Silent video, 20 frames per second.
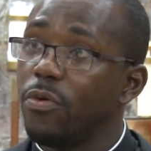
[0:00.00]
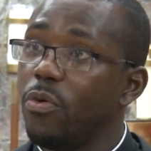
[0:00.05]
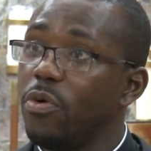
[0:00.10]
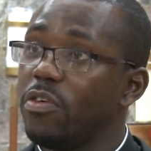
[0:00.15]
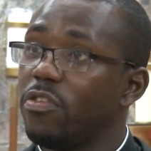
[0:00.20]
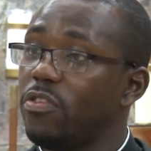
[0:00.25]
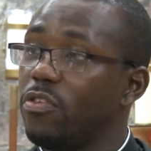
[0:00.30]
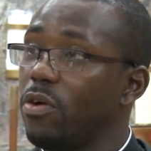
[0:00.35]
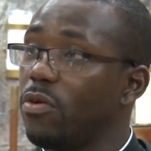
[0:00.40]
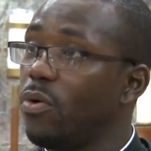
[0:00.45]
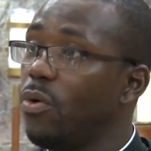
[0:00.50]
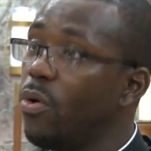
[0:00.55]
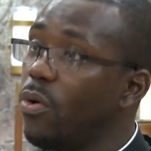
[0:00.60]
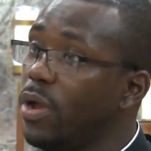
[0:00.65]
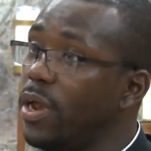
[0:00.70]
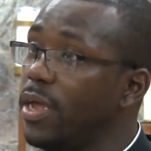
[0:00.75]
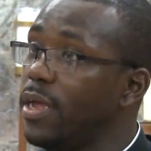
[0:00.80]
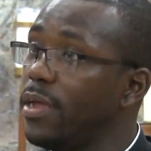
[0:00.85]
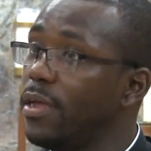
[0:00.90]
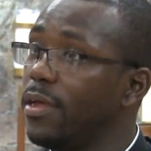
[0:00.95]
who is not
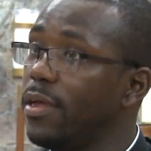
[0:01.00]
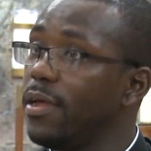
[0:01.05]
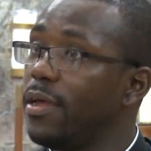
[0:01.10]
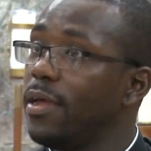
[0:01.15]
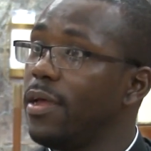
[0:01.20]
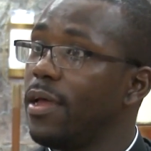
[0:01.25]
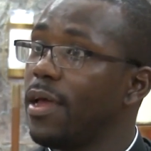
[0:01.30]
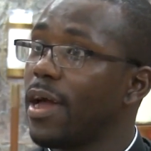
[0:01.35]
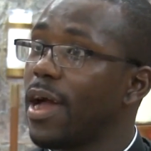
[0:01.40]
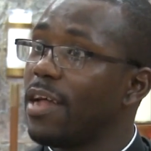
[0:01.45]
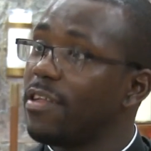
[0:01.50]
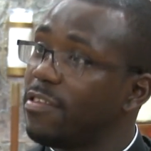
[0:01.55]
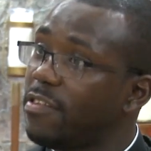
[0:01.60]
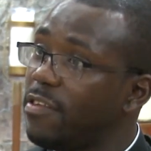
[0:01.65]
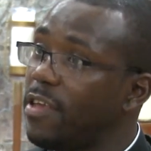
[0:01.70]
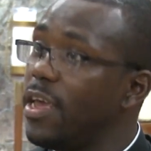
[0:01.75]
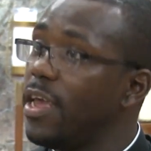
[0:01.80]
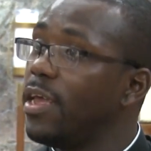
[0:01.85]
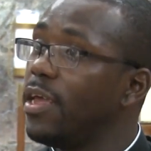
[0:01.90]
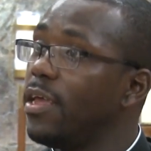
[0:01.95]
holy can
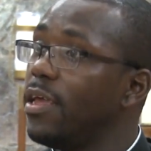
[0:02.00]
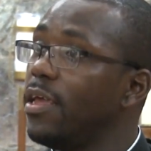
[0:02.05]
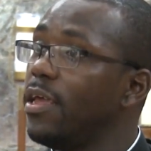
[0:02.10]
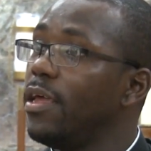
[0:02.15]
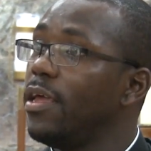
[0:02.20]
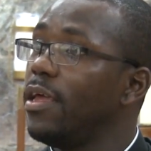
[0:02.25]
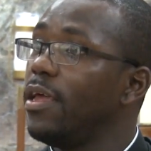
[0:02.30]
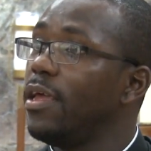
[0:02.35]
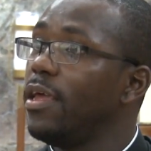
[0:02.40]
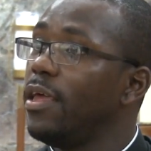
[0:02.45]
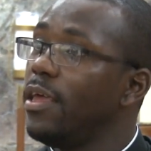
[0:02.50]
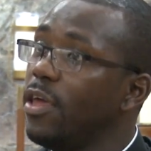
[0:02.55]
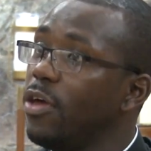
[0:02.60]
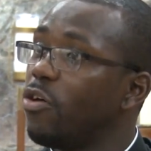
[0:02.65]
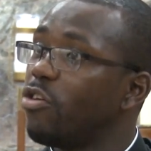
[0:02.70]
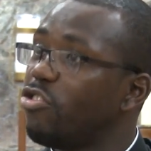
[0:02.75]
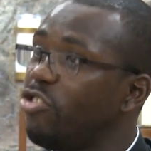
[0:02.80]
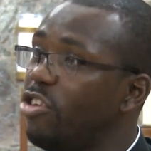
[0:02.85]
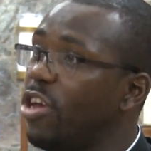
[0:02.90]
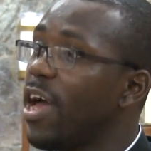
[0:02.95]
say he
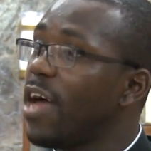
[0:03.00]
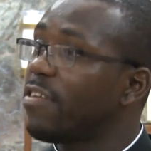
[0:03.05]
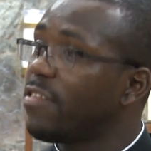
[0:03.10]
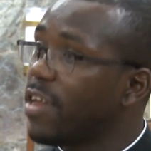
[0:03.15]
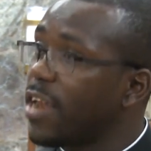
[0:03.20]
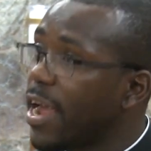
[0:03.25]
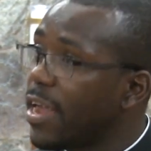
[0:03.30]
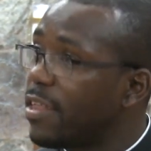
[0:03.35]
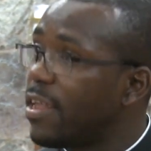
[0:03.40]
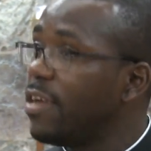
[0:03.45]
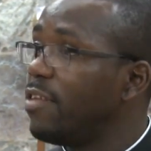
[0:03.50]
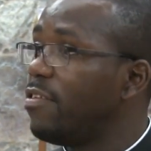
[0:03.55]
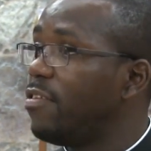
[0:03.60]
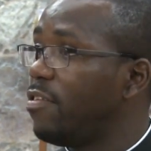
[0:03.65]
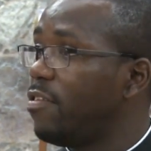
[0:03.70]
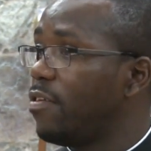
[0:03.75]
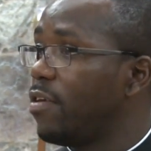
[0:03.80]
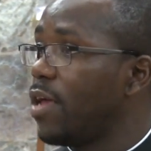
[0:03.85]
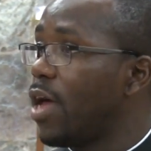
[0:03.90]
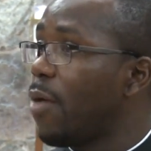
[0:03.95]
or she has an
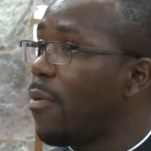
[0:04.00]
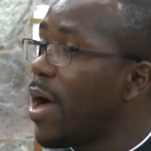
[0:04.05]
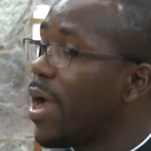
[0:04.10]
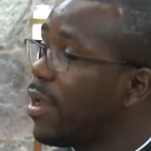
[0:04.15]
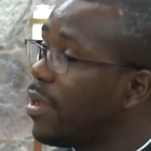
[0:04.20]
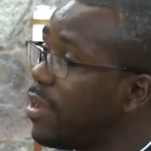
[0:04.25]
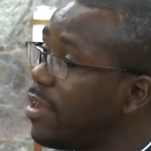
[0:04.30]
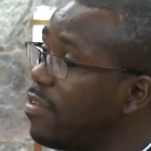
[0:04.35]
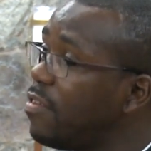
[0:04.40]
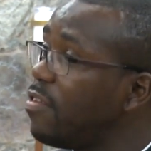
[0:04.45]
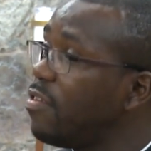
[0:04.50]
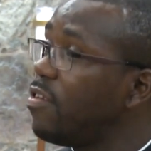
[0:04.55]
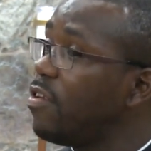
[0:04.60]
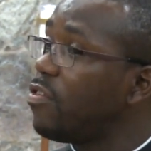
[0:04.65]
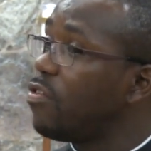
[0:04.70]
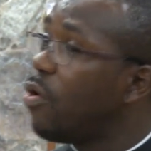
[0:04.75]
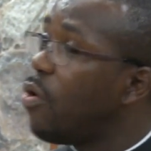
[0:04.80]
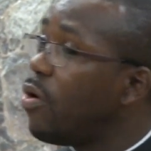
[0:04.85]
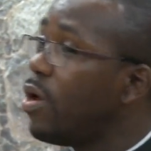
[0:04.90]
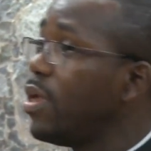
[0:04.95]
identity. Our identity
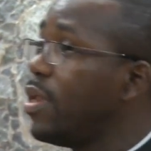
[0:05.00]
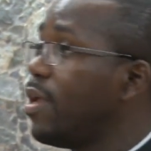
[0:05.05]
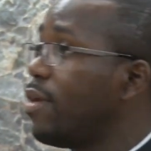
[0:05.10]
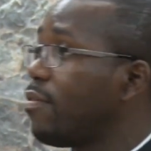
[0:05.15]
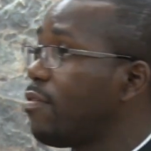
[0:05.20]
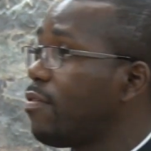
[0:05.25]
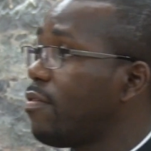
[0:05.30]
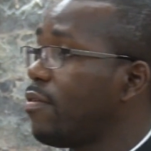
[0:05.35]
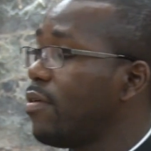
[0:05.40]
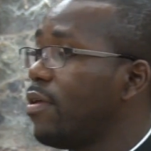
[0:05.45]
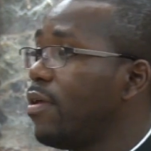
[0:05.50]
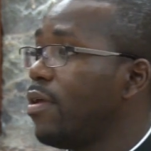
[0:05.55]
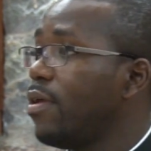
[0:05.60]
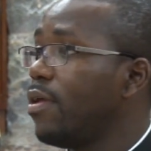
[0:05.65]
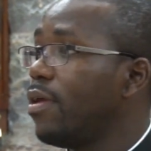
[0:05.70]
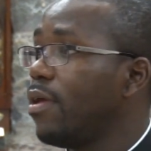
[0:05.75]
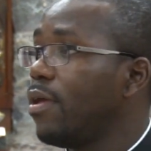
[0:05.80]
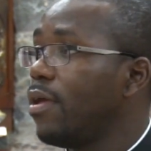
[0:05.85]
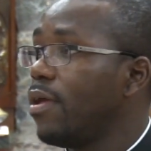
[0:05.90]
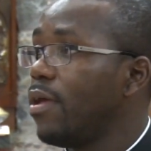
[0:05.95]
is holiness.
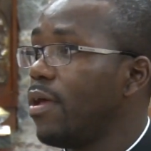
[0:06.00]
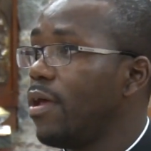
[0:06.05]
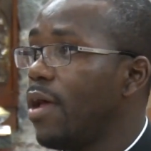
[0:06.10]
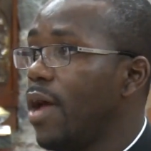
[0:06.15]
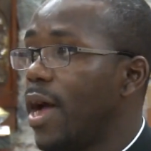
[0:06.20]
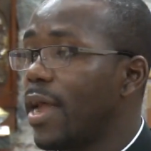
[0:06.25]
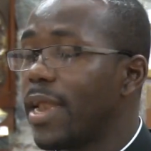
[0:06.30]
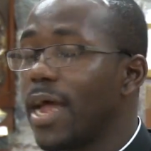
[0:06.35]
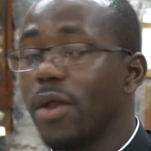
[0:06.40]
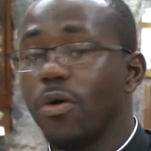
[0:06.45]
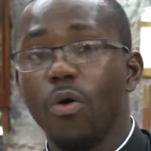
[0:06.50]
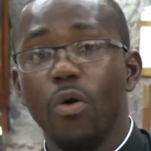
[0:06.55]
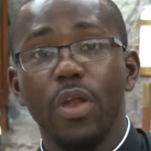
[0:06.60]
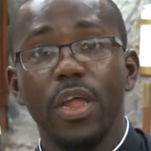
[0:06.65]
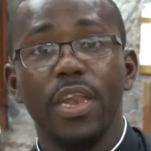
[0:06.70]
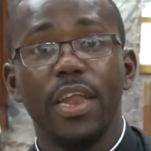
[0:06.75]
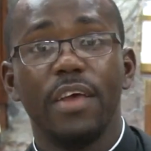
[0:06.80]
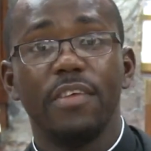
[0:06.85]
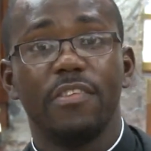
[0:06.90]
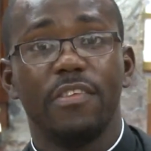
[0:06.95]
And that
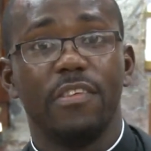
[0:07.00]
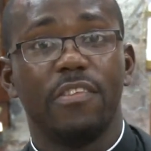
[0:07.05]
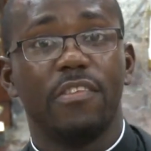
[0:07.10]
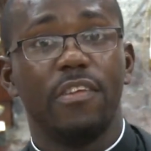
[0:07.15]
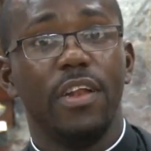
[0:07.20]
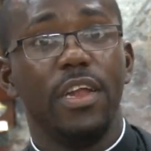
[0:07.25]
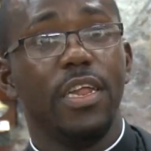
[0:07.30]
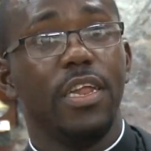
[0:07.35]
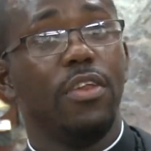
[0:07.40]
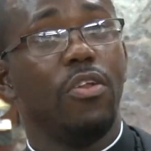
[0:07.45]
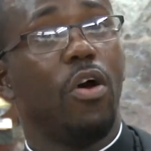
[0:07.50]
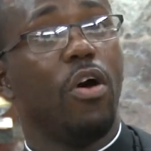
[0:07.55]
holiness is leading